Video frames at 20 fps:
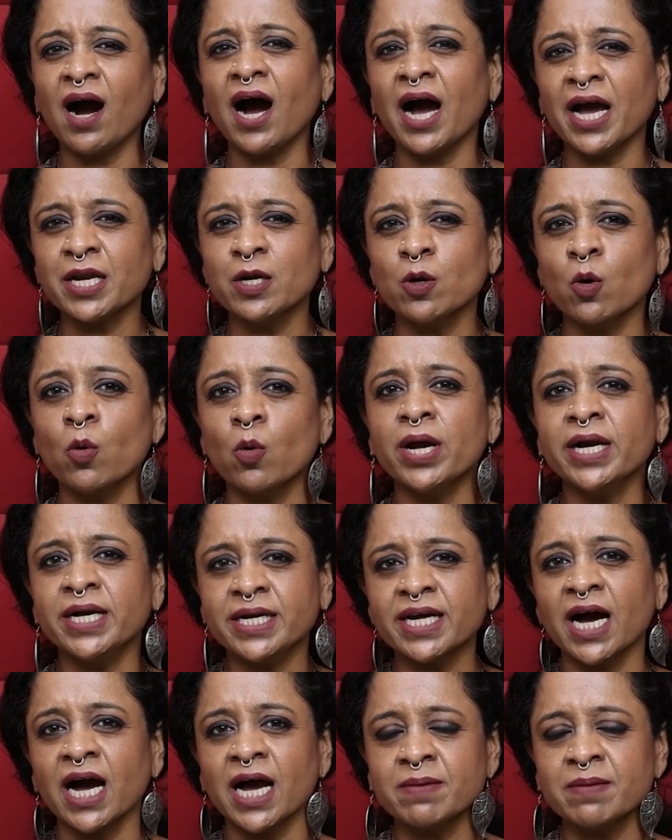I know in
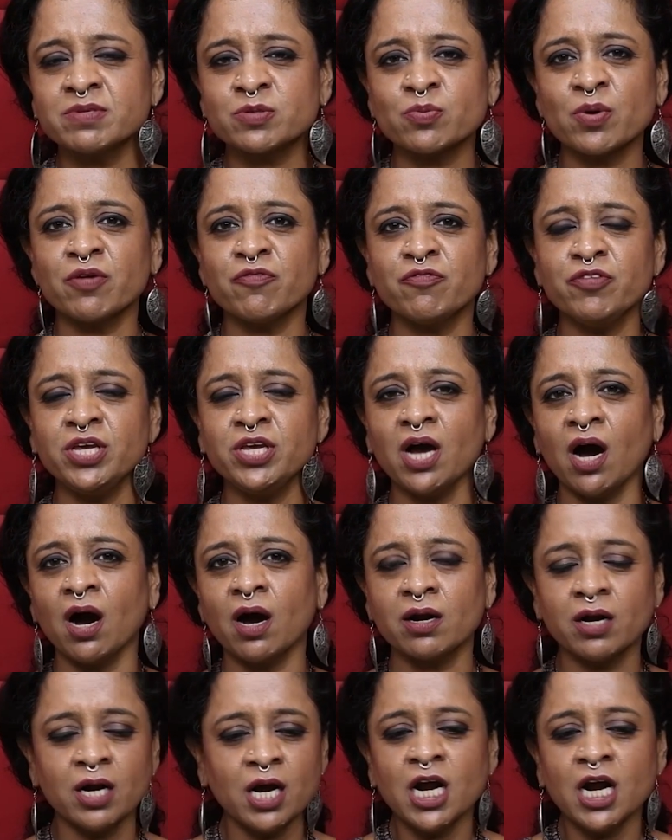times when we
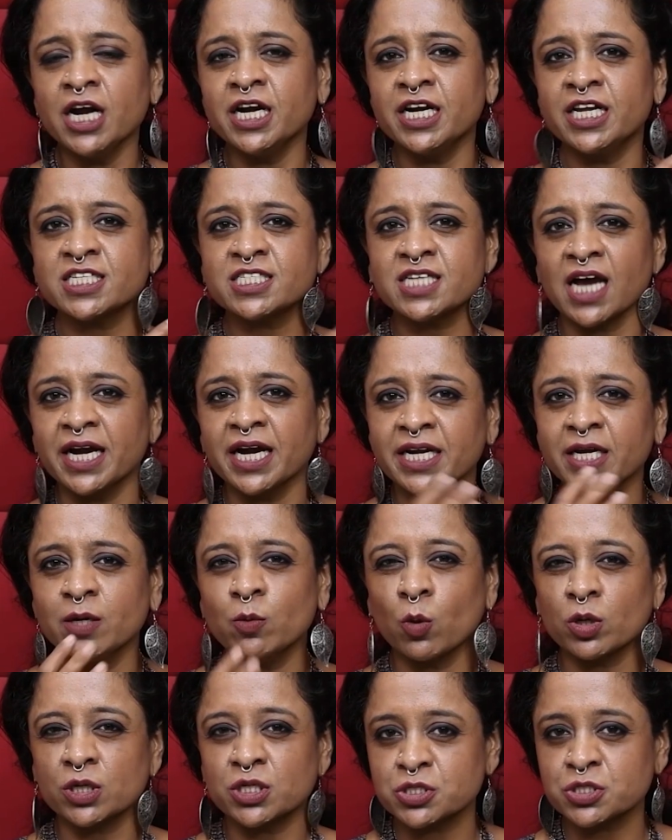are deciding
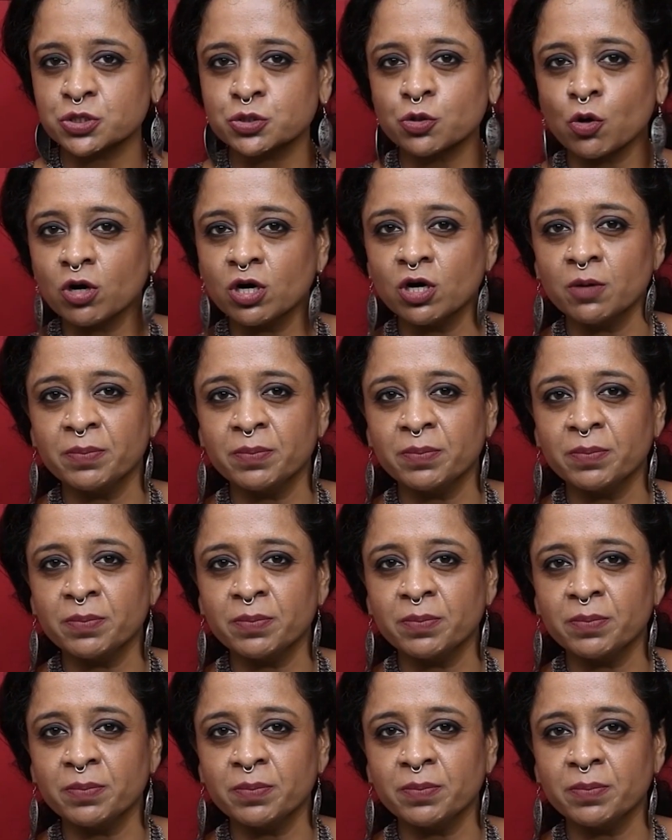what is stalker